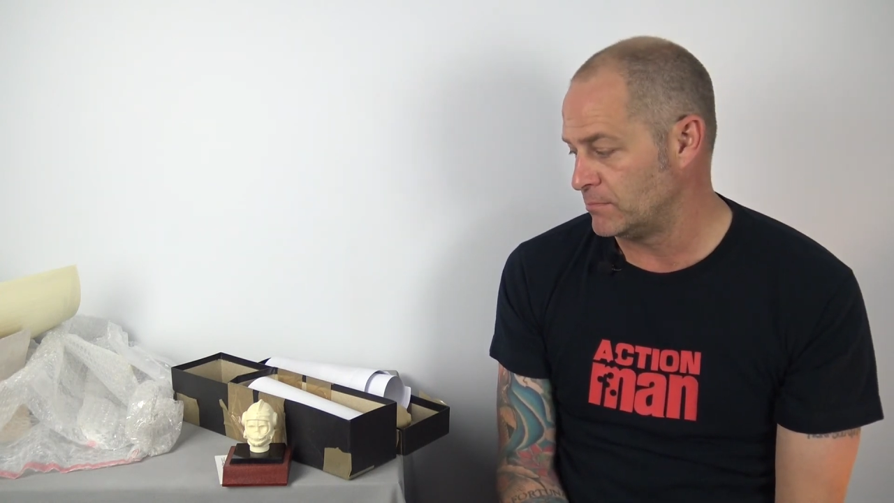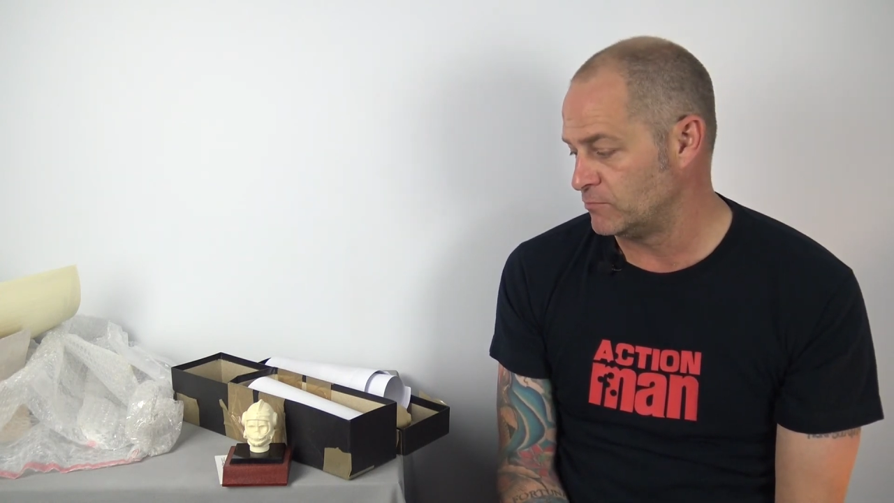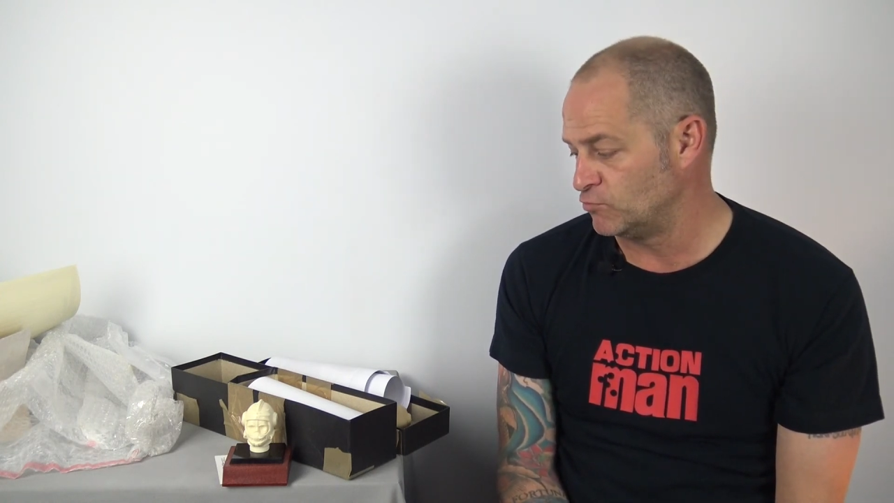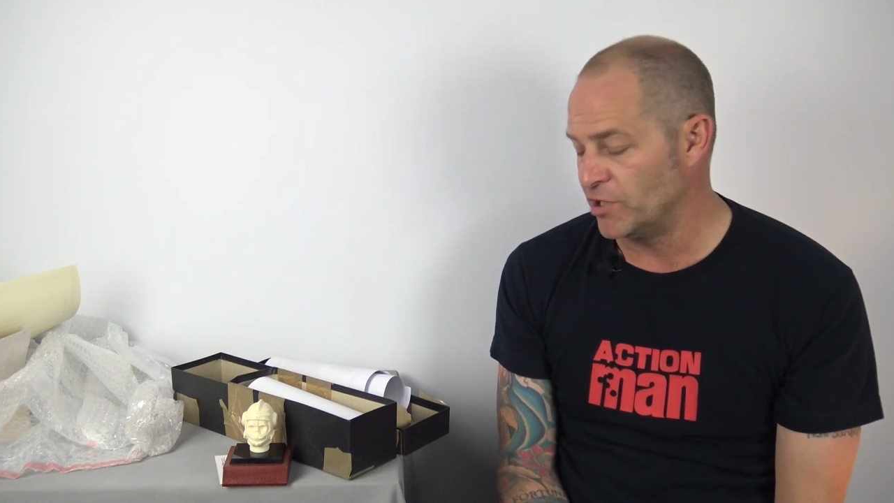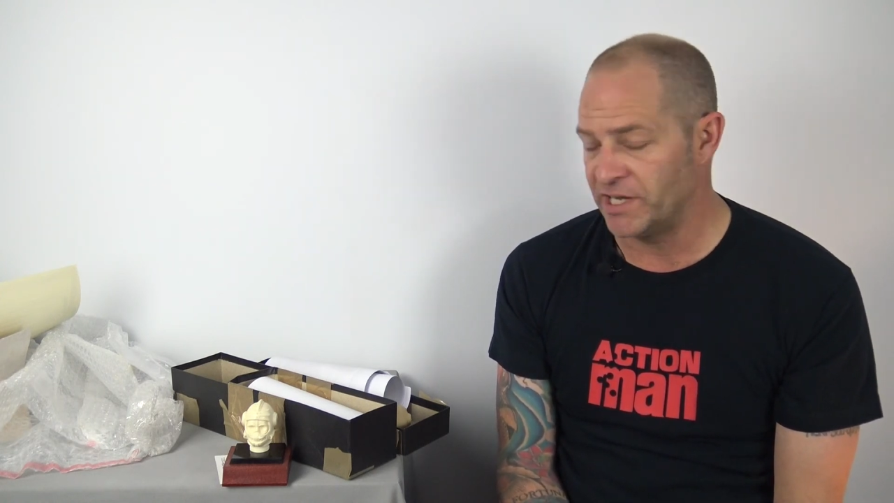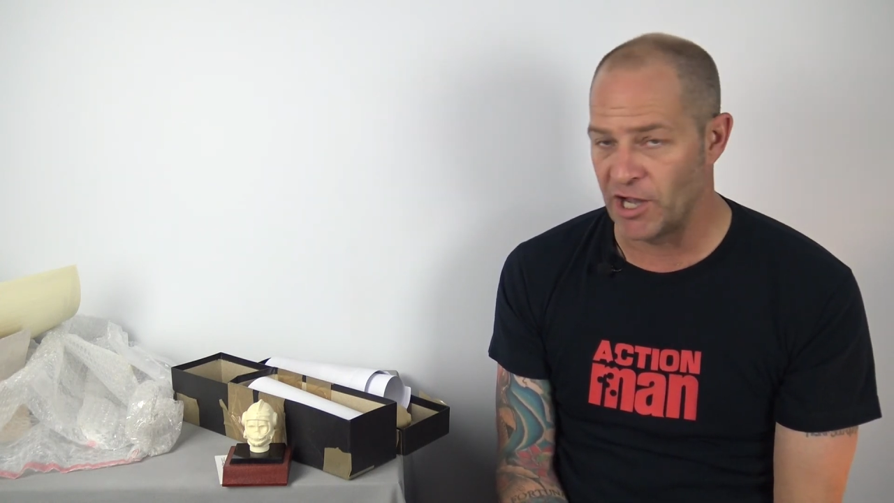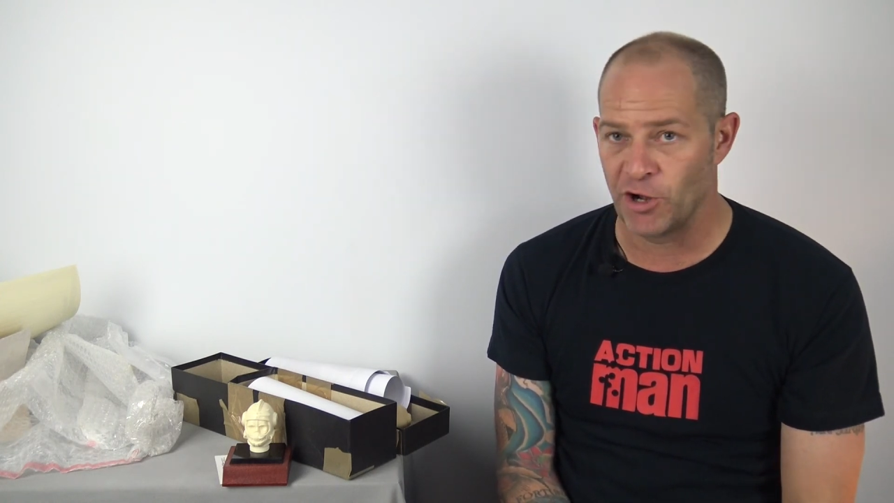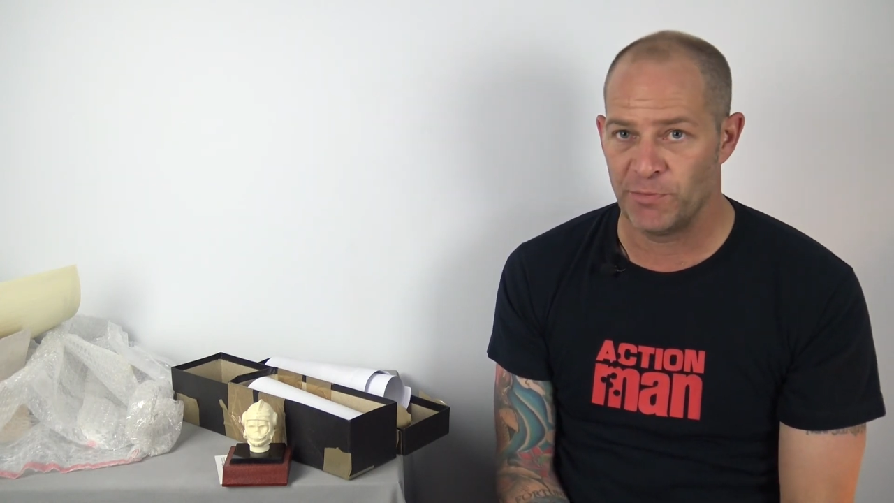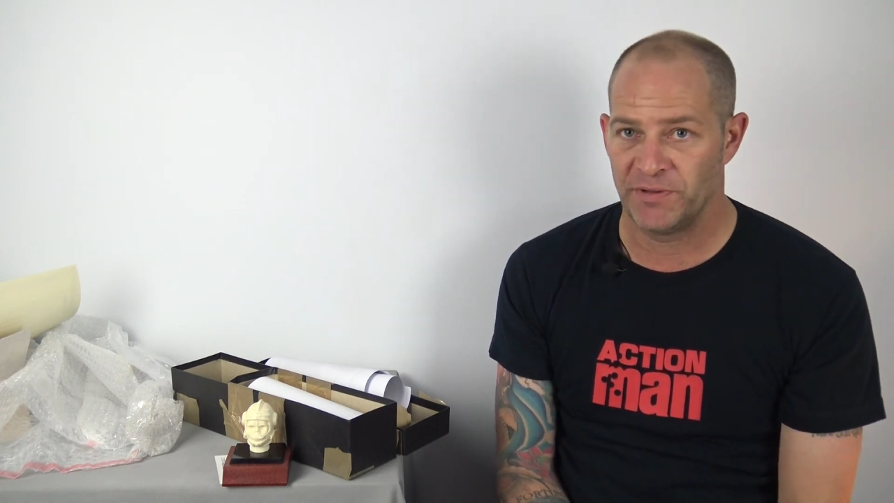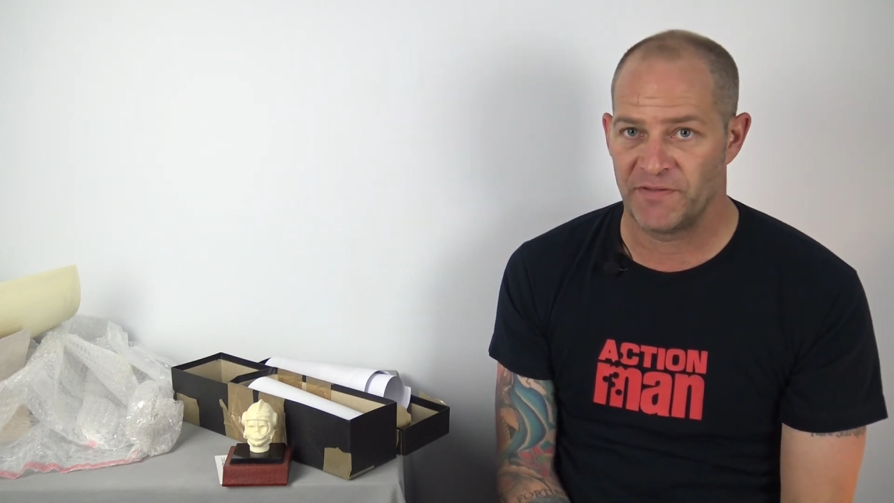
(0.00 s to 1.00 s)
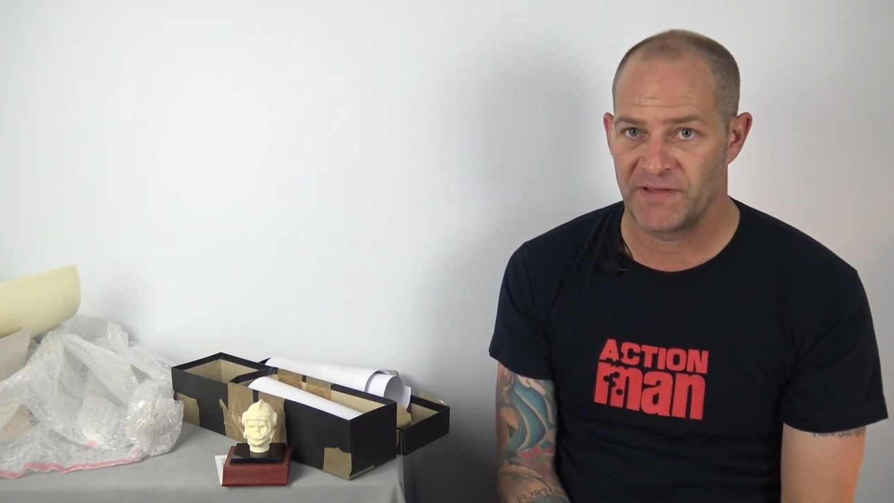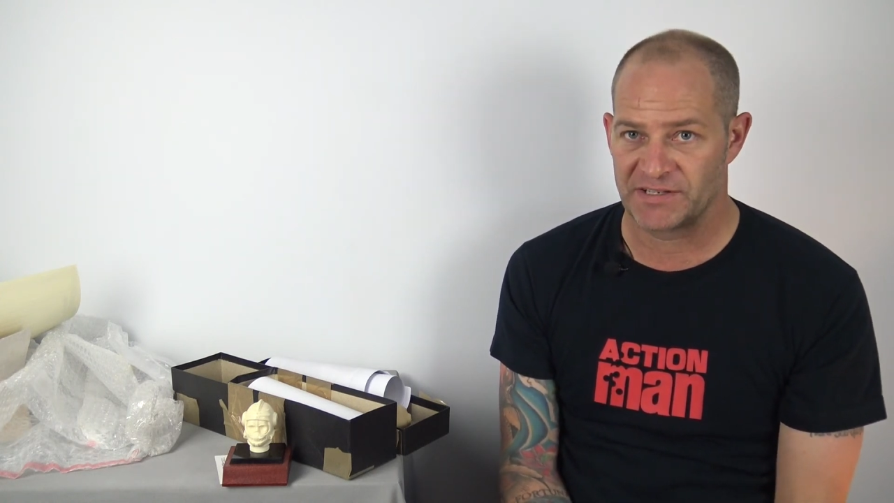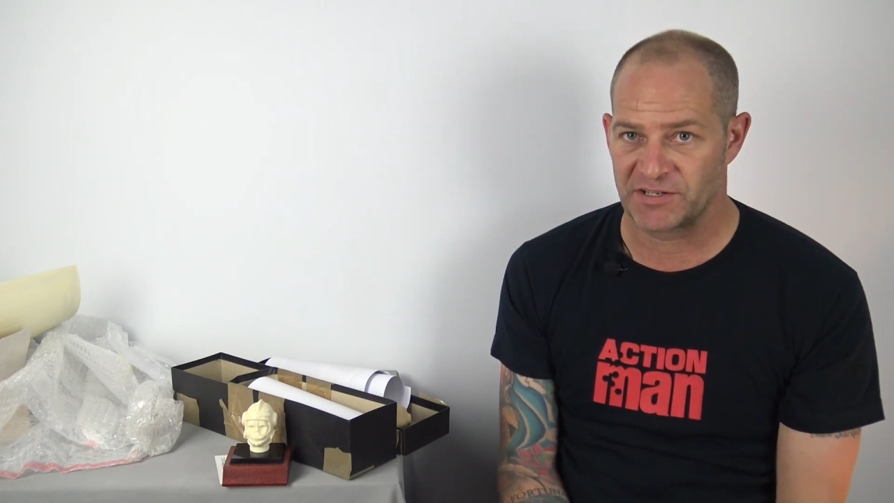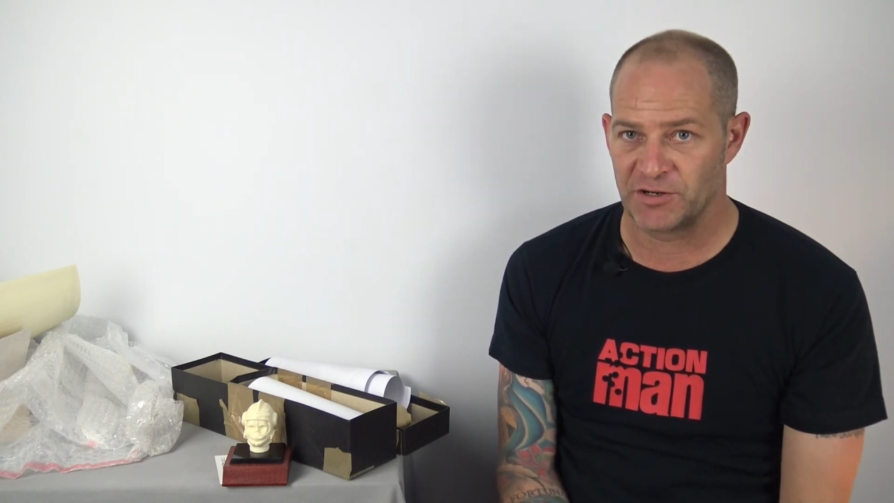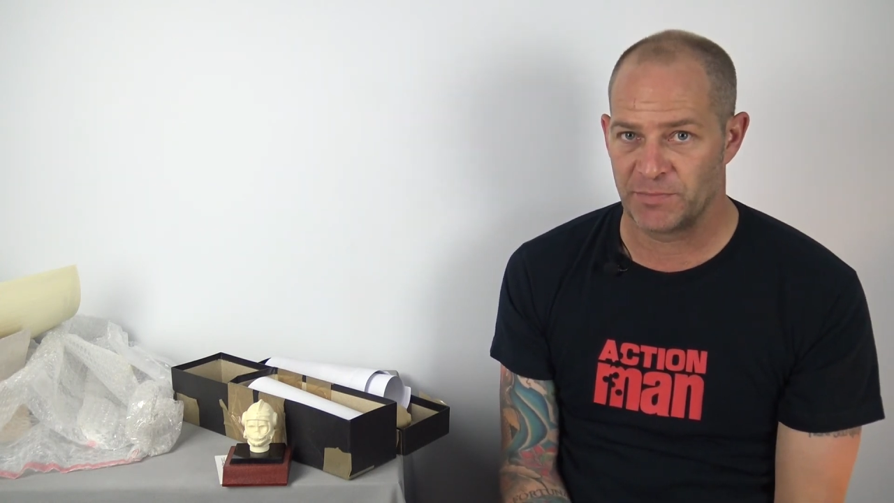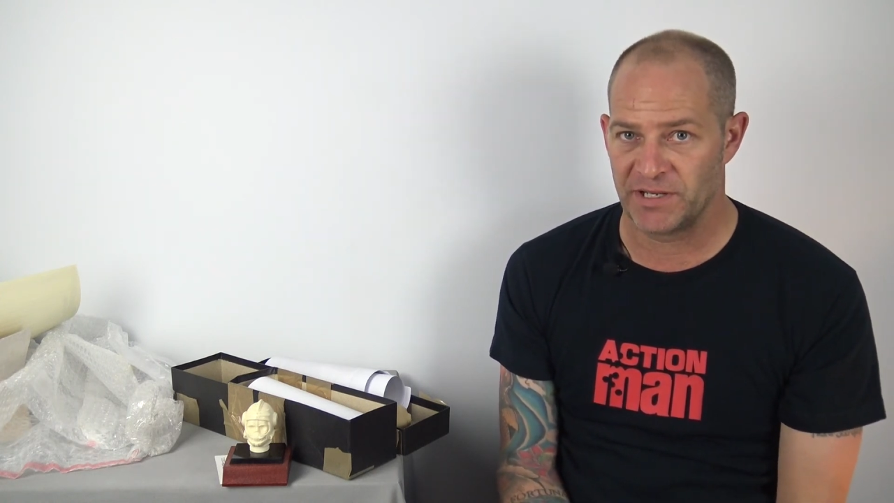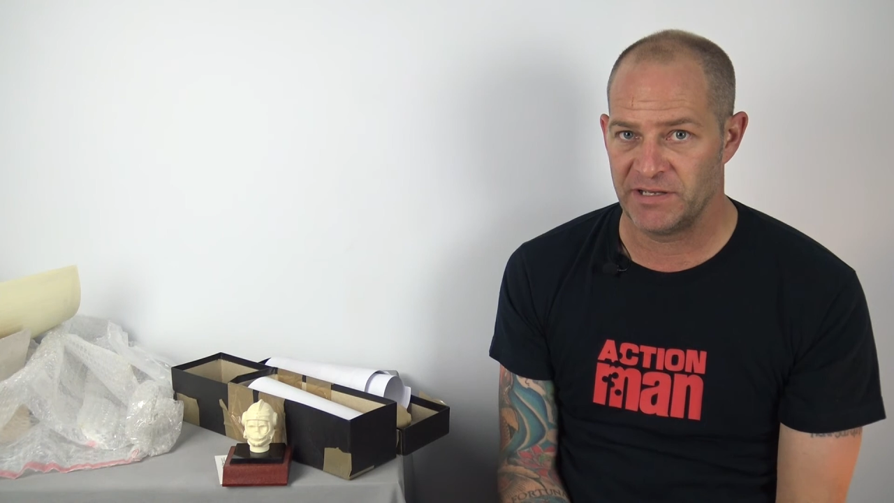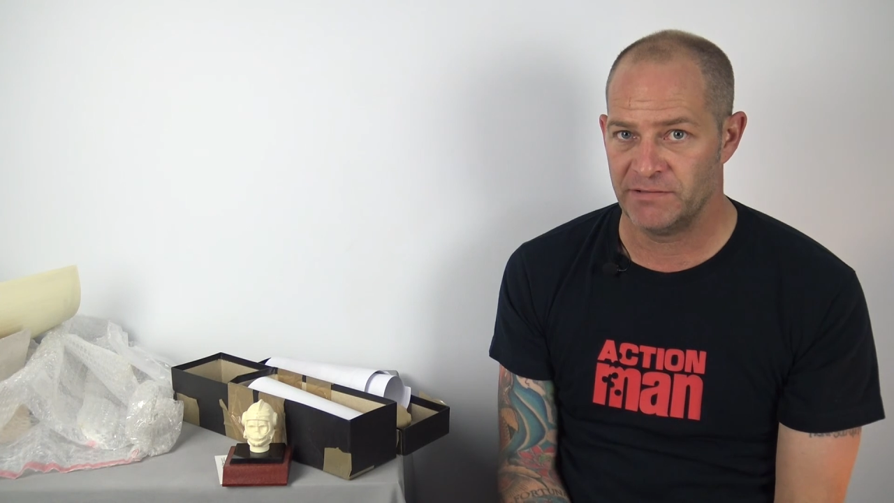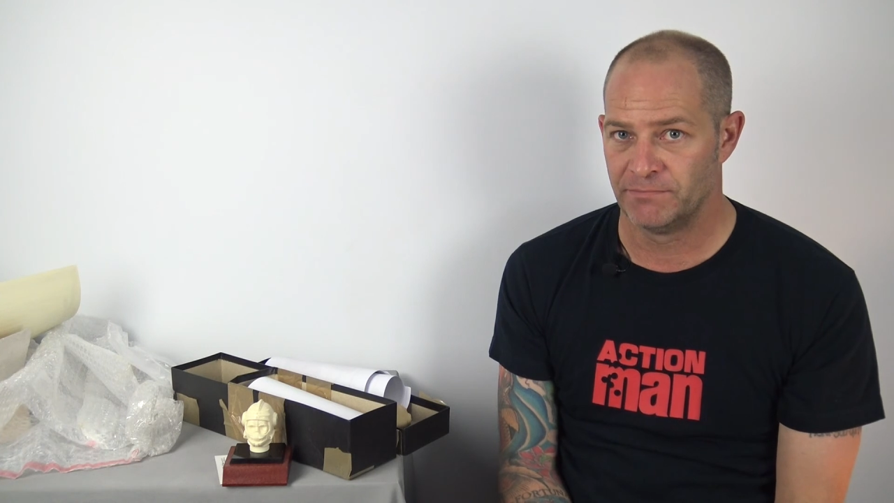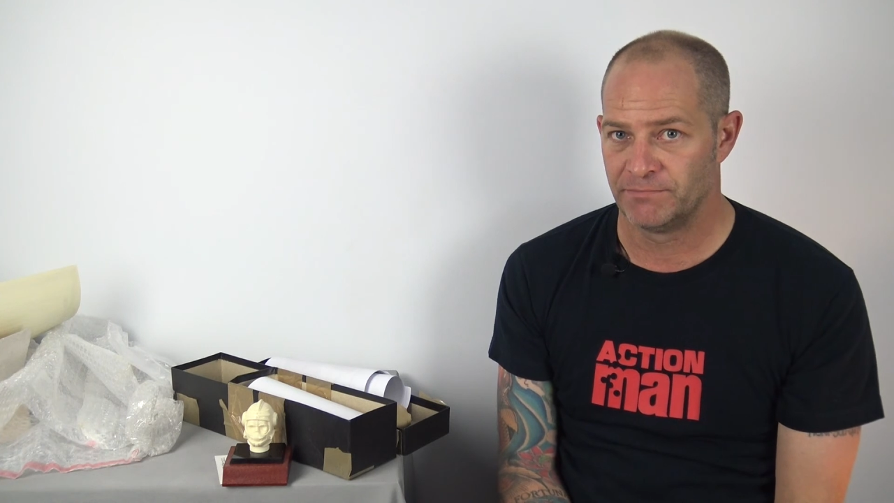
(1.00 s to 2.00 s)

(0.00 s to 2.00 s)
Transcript: really hoping that that's going to be